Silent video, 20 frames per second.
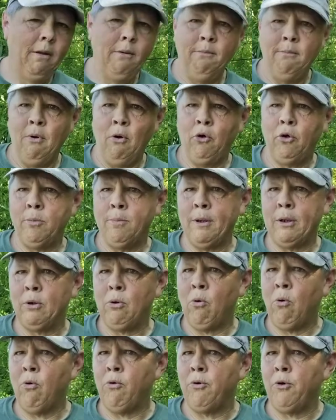Most of my
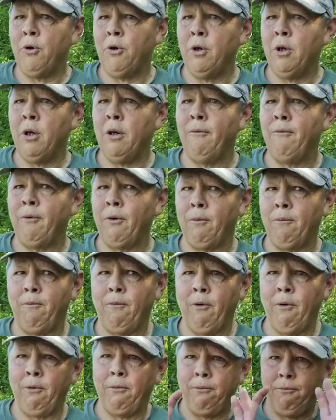chores are done for
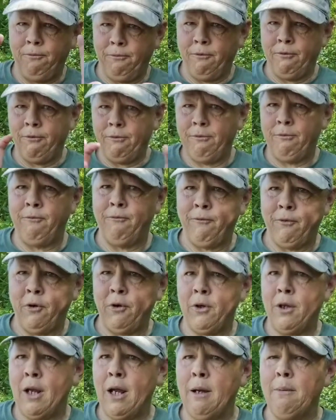the
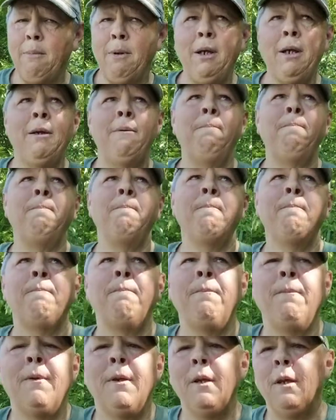time being.
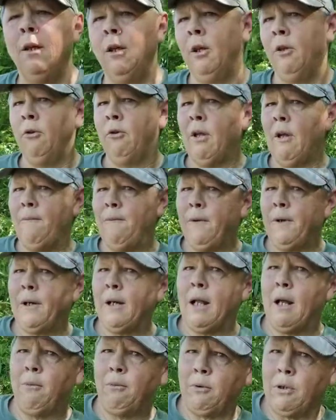So I figured
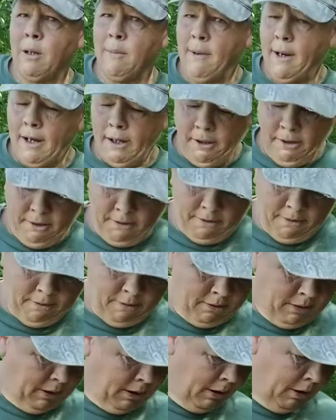I would come out here
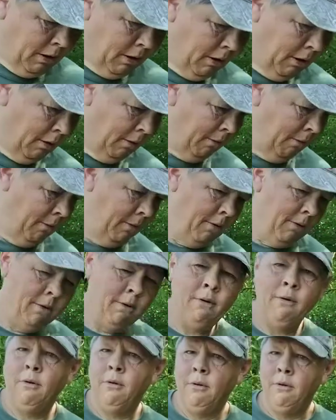and
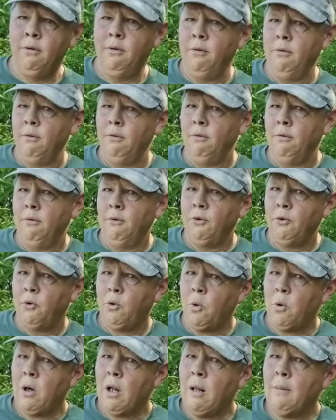
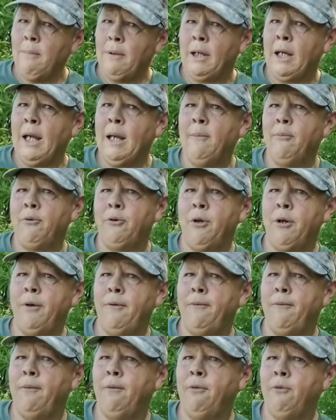sort out my camp stuff,
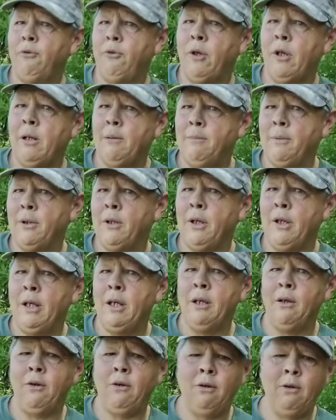set up my
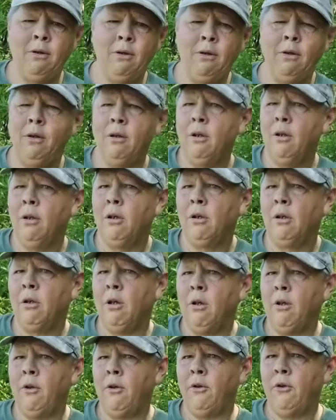tent,
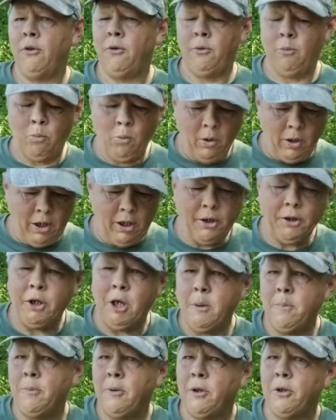because we need to
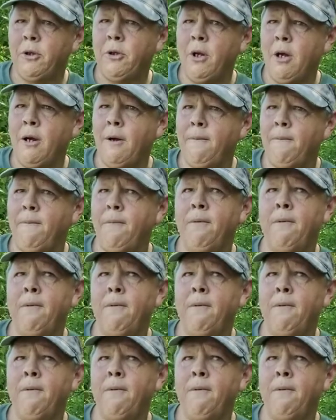keep this stuff